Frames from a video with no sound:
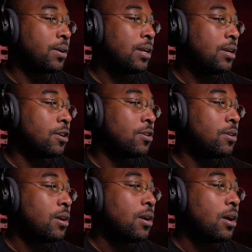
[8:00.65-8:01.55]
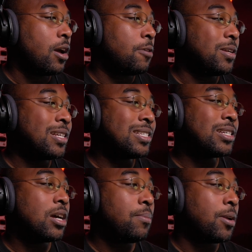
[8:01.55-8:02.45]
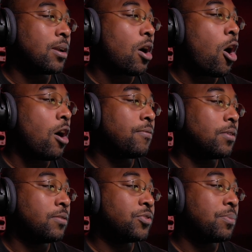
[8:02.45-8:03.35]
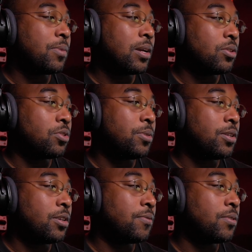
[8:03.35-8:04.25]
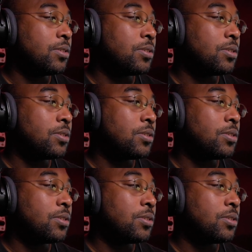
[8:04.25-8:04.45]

here Um, is coming off of something a little bit different.